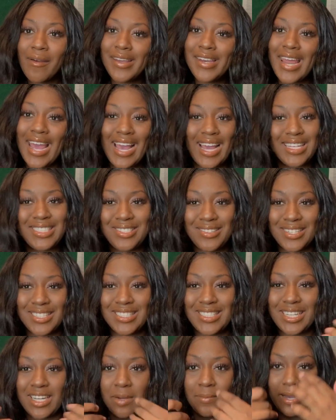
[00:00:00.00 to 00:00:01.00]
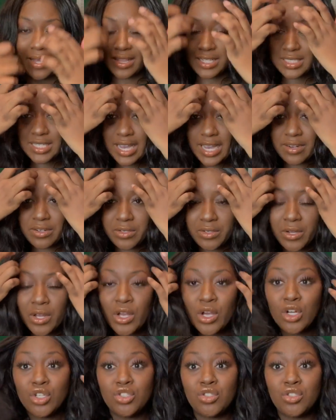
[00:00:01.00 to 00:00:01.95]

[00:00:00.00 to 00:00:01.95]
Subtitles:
And as you can tell by the title,